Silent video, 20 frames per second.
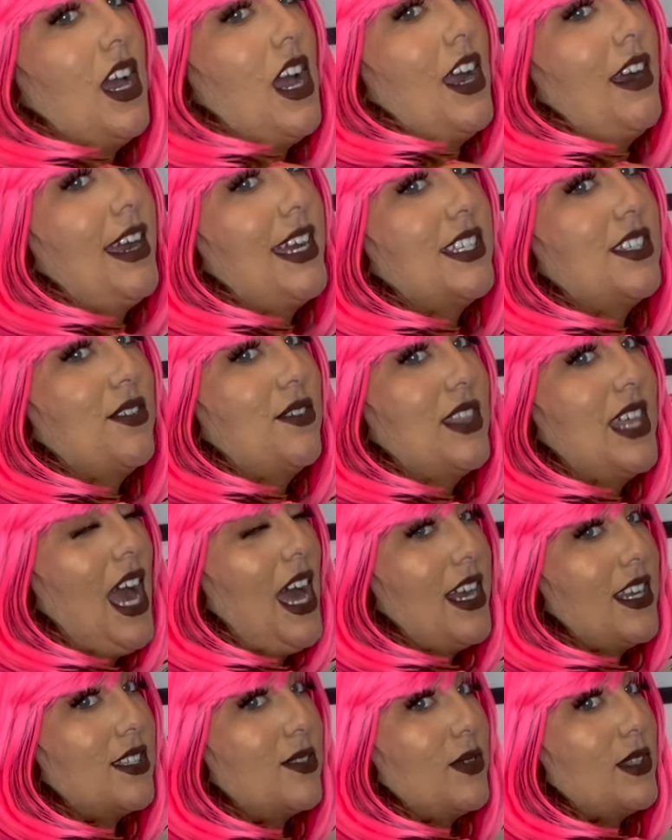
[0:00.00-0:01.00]
All right, so
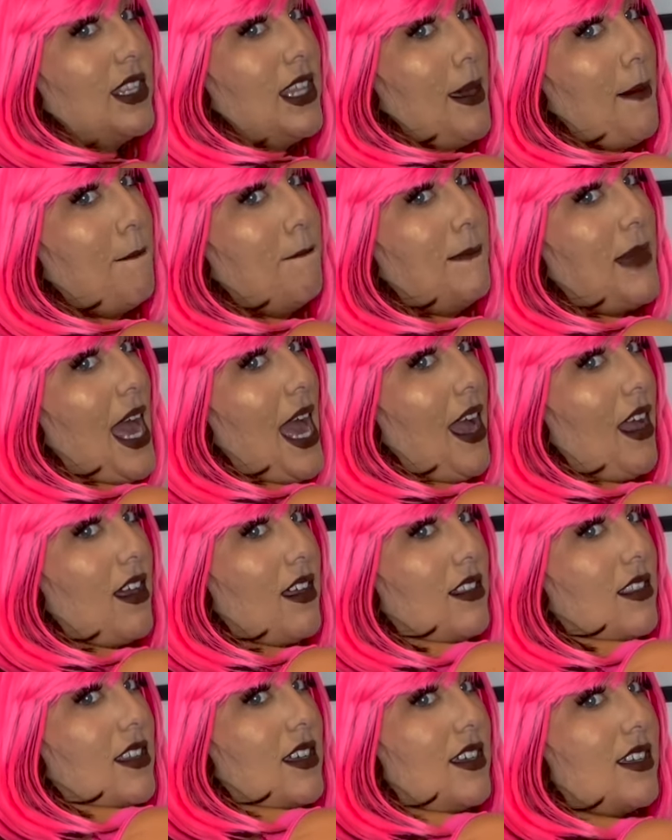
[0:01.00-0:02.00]
that is what the
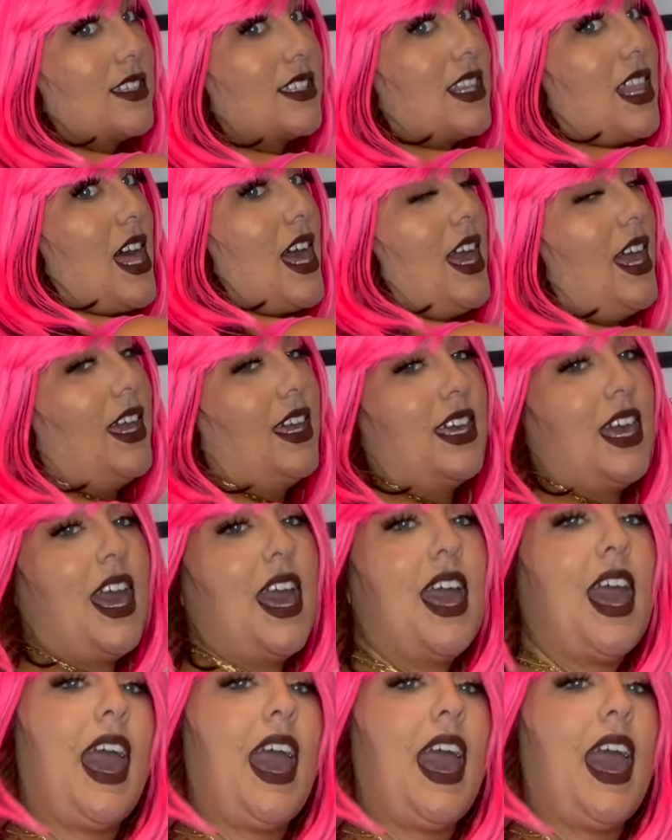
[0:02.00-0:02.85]
back looks like.